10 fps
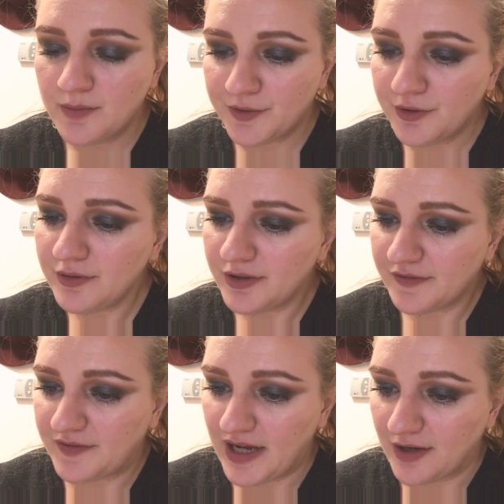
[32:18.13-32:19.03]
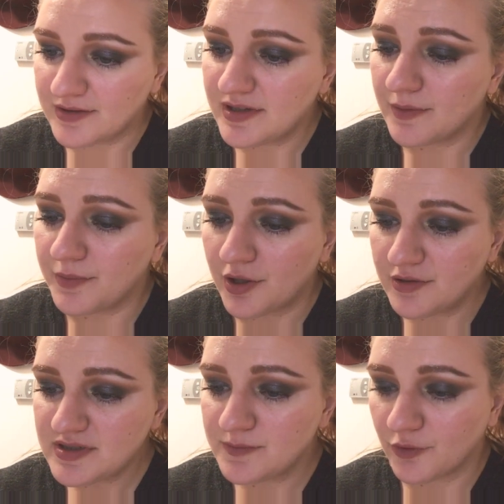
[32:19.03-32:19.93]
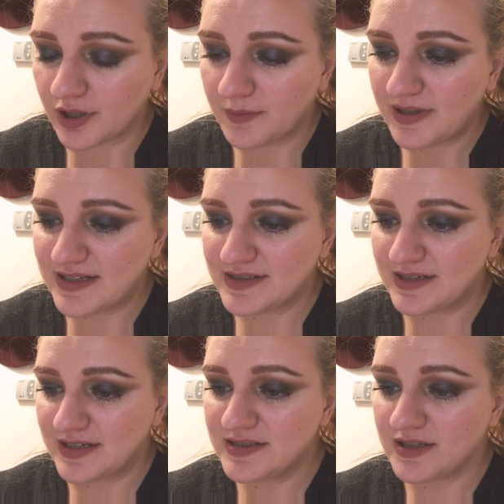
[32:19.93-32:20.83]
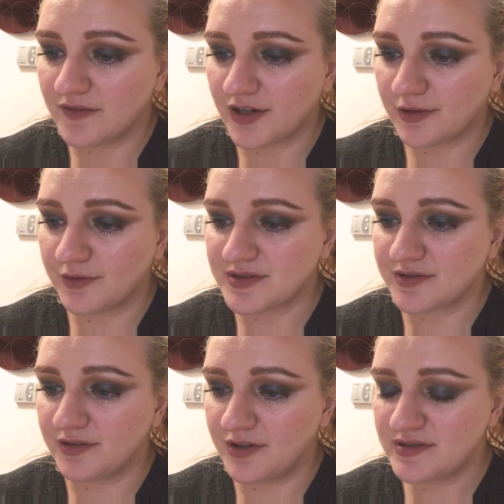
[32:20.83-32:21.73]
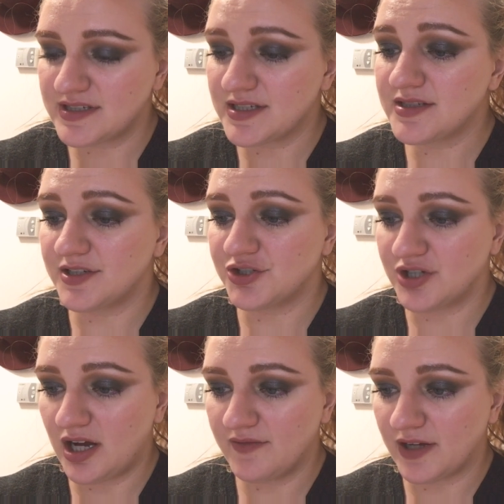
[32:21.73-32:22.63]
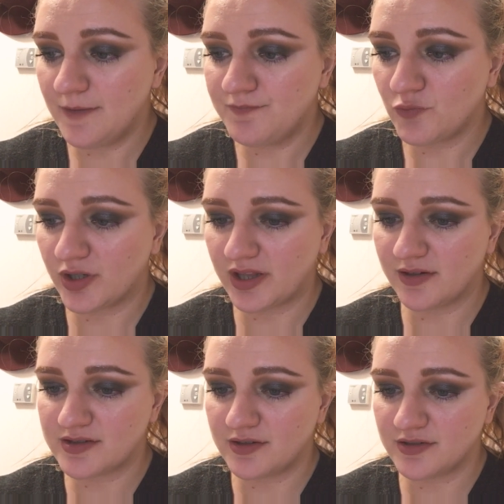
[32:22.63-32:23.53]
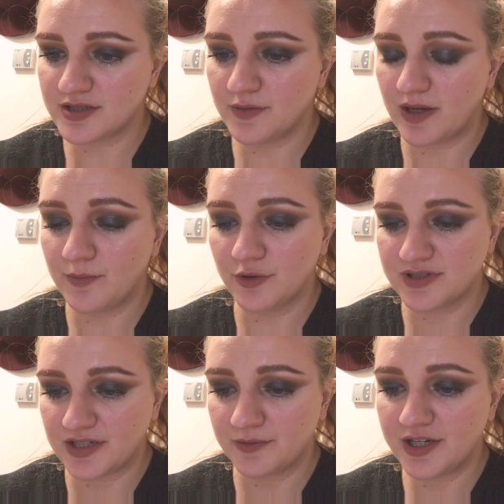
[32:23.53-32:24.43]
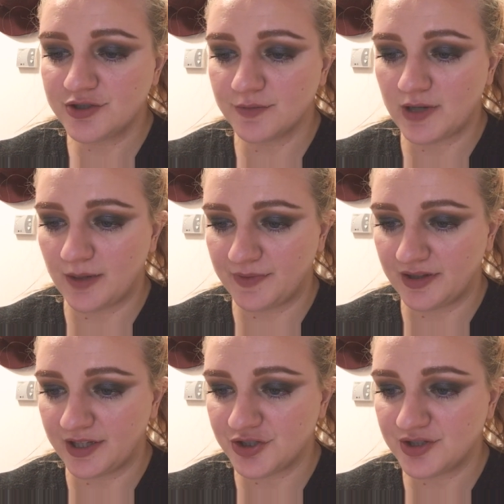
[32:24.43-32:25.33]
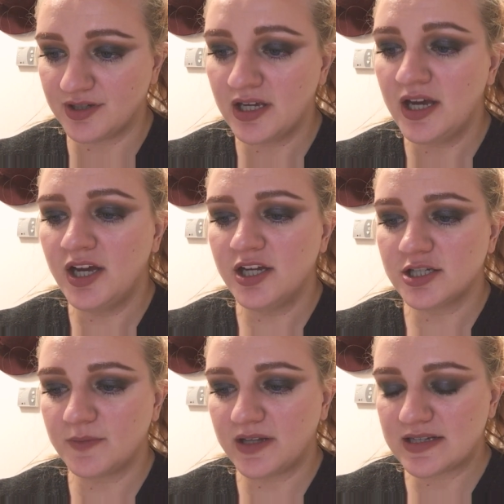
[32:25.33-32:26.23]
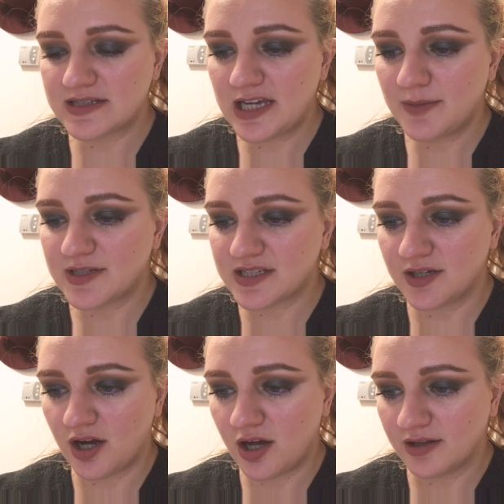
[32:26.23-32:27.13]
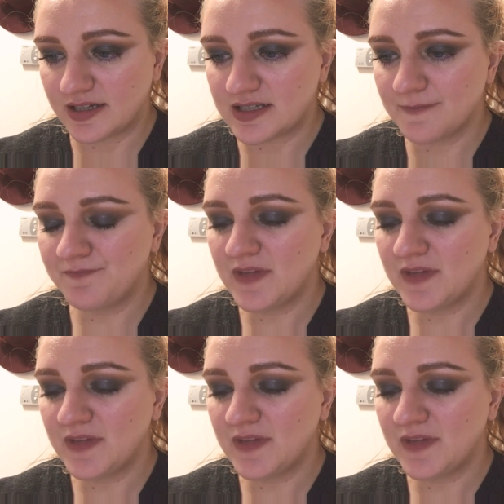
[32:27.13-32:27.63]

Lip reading: Mueller found the post-mortem incidence of atherosclerosis in Java, where there is also a multiracial population, to be the same as in Holland,